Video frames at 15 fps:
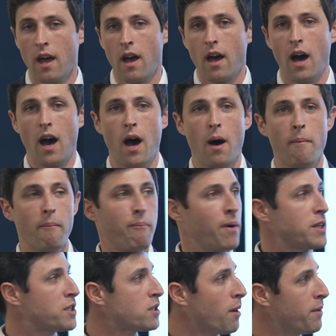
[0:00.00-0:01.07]

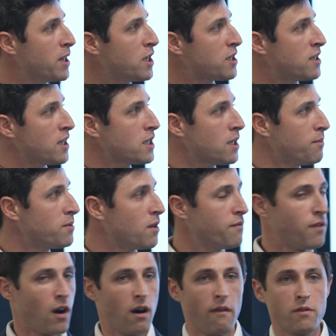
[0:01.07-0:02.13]
But some of these systems
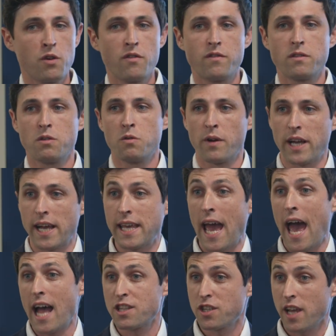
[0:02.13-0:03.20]
involve you doing a
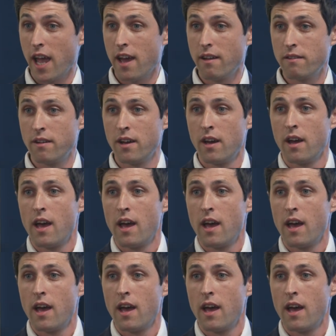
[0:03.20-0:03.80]
CAT scan.